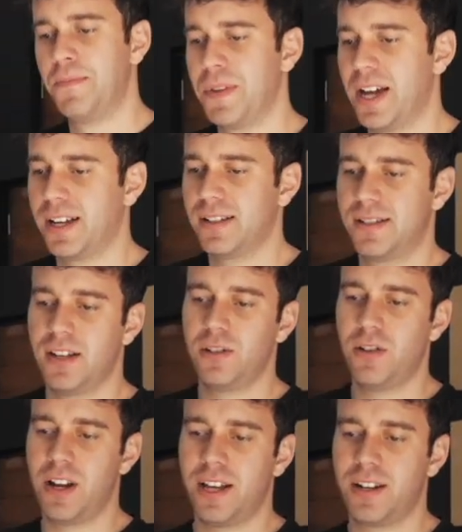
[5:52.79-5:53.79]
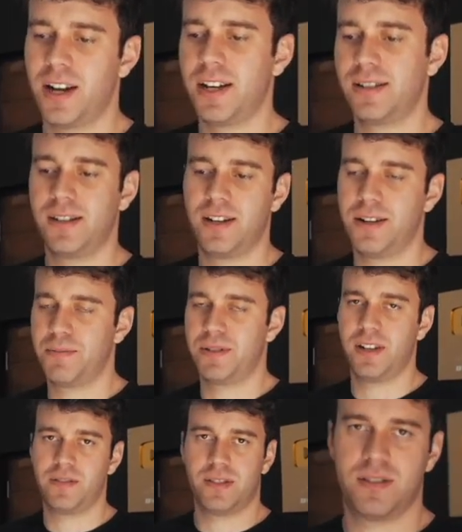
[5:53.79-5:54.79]
I can tell you like
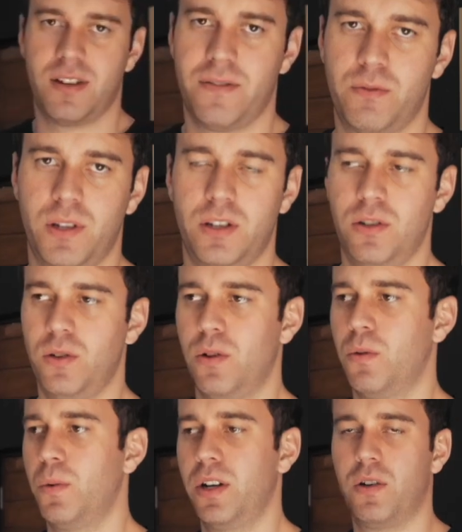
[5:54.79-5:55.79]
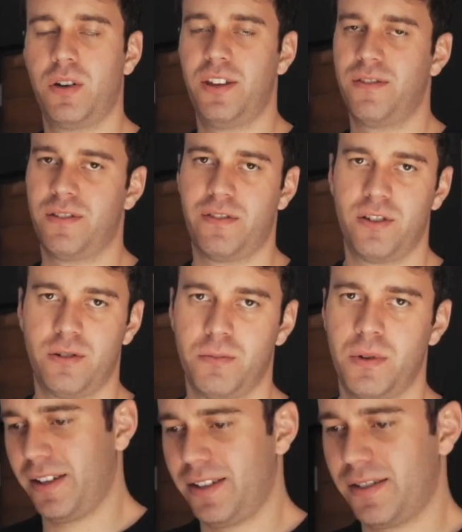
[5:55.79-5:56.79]
99% of the stuff we do, we don't even film.
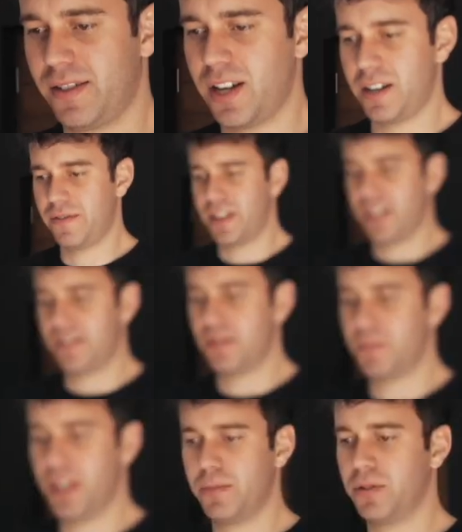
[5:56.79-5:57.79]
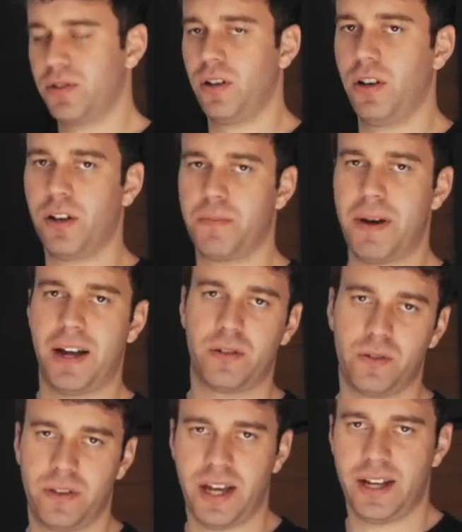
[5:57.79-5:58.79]
I think it's kind of nice to be able to look back
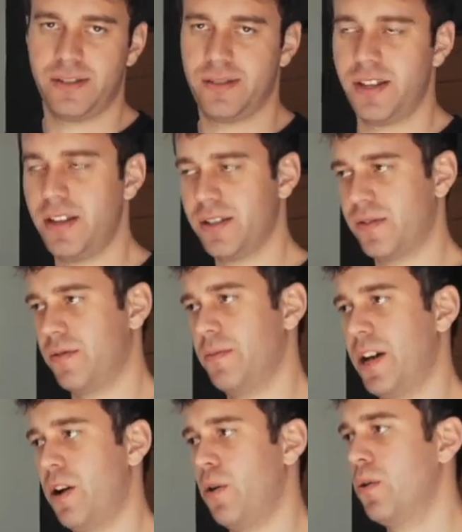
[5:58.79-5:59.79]
on that years from now,